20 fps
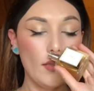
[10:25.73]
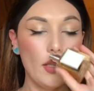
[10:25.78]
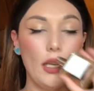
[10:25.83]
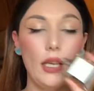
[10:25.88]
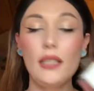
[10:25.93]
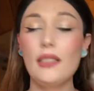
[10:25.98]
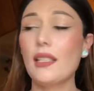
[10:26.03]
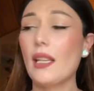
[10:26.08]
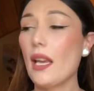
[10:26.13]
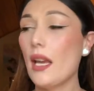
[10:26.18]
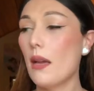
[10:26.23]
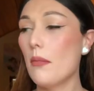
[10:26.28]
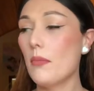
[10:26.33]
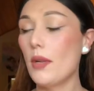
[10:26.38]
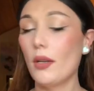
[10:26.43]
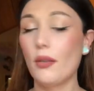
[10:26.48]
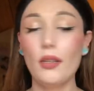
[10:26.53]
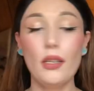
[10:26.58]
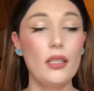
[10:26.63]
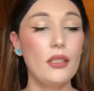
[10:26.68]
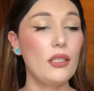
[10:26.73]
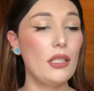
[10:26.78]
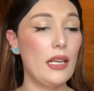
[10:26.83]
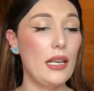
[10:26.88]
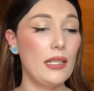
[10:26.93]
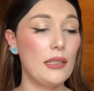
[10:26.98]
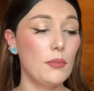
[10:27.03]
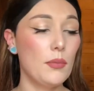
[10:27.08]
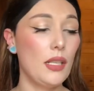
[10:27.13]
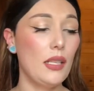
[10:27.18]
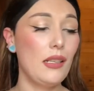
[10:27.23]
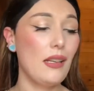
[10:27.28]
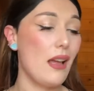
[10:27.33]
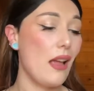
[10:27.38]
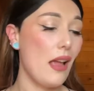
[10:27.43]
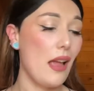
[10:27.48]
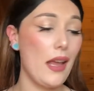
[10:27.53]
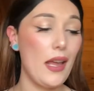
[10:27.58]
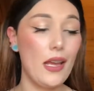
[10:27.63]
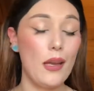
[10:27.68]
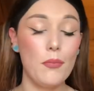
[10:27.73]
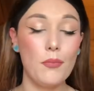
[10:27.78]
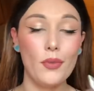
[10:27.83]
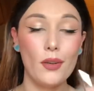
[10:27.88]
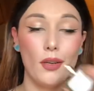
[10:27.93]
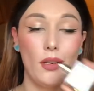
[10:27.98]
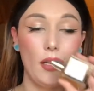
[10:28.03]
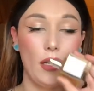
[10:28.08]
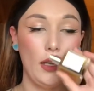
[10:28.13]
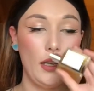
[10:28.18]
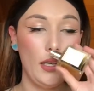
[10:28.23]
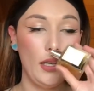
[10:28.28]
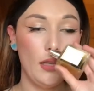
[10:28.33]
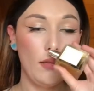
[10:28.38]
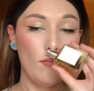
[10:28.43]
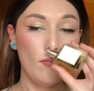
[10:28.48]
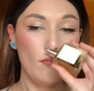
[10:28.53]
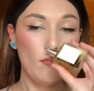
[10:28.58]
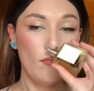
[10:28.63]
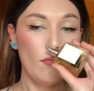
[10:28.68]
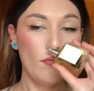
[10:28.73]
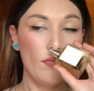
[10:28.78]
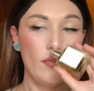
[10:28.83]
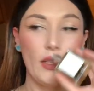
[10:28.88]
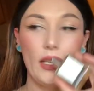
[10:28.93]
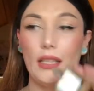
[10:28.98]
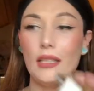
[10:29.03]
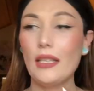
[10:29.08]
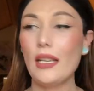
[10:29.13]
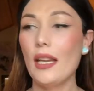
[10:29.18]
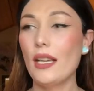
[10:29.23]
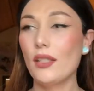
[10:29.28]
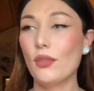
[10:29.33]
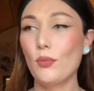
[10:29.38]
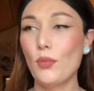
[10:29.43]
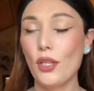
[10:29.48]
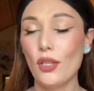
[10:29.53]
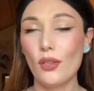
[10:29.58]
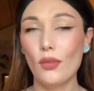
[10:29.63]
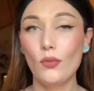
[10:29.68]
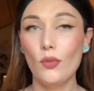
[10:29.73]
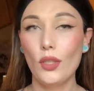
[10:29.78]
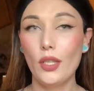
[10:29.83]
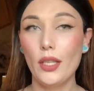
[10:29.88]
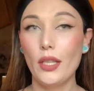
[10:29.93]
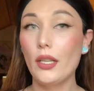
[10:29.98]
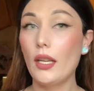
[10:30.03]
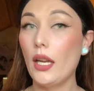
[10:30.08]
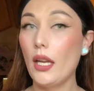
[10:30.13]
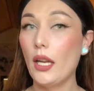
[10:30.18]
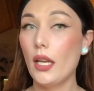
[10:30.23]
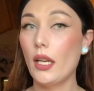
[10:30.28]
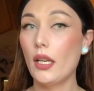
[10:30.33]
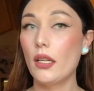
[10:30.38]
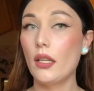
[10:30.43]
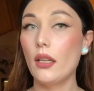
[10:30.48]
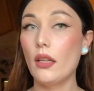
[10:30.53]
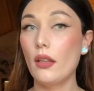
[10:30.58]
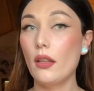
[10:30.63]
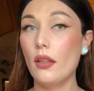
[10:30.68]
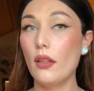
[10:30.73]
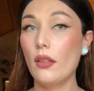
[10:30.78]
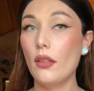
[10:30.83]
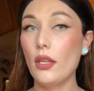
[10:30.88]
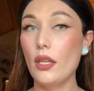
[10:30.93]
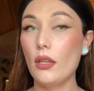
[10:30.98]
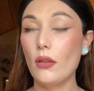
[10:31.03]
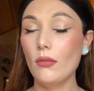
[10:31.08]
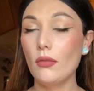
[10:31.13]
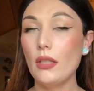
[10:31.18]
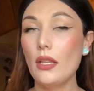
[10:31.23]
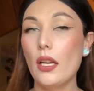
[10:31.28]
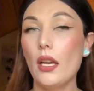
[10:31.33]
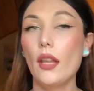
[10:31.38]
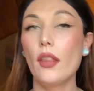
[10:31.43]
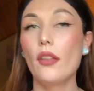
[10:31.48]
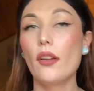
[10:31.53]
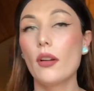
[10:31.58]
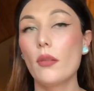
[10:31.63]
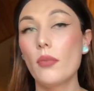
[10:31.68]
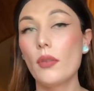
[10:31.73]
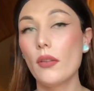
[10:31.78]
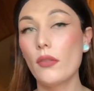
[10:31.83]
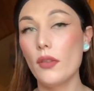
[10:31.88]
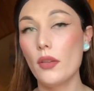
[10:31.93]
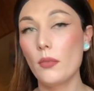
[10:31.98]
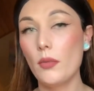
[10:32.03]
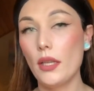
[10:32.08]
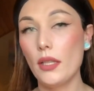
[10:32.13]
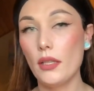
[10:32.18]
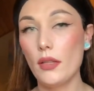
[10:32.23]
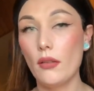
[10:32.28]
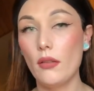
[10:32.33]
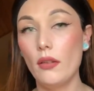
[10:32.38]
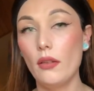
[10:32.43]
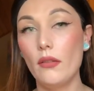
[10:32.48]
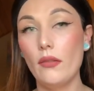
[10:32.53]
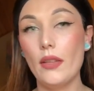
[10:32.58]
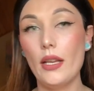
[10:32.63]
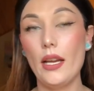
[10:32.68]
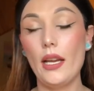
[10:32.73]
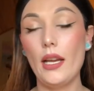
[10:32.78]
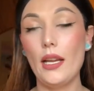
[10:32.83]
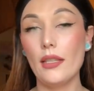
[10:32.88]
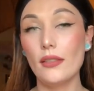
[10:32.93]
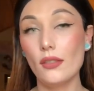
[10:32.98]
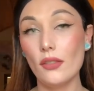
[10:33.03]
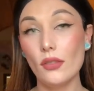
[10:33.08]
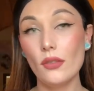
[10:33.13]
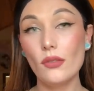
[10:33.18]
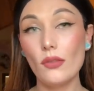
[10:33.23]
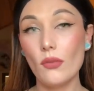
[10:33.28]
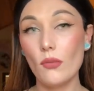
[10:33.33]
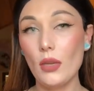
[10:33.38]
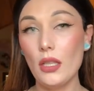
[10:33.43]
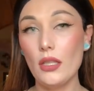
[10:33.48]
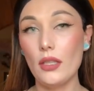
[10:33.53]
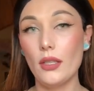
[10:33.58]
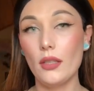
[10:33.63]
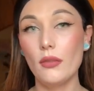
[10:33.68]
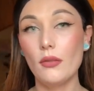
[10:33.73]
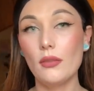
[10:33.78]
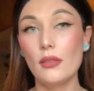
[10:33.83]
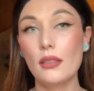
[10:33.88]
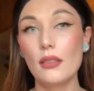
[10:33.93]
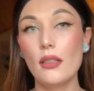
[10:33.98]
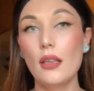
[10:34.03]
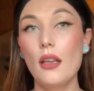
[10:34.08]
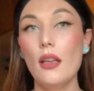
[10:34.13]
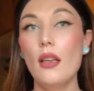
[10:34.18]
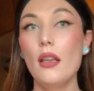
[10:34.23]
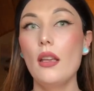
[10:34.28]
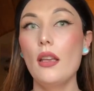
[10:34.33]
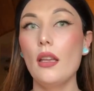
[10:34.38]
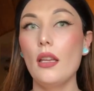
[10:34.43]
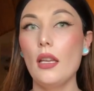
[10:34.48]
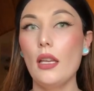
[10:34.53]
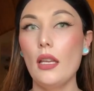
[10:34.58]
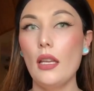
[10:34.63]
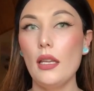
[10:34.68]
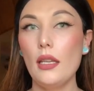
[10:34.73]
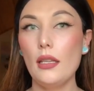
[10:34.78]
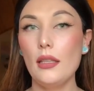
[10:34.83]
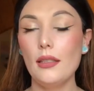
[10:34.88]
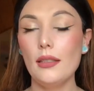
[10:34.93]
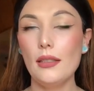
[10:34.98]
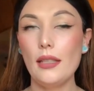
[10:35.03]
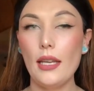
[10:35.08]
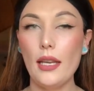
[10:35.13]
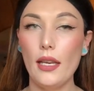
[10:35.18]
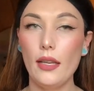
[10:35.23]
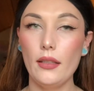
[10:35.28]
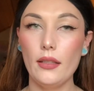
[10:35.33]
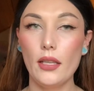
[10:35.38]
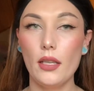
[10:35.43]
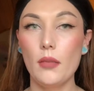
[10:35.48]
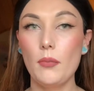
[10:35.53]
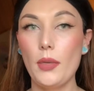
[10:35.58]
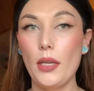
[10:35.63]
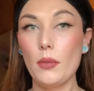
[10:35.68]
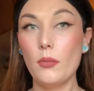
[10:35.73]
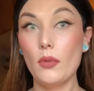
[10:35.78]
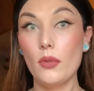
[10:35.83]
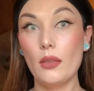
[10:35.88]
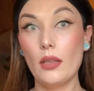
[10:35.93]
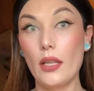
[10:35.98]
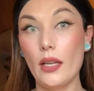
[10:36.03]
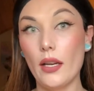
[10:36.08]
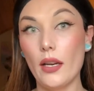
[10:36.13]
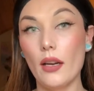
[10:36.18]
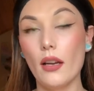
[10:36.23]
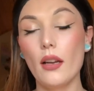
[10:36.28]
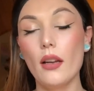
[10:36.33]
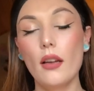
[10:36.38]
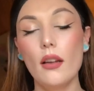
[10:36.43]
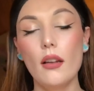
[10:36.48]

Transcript: It's Cambodian jasmine, amber, and cashmere and wood. And the only other perfume I know of that has those 3 notes is Alien by Mugler,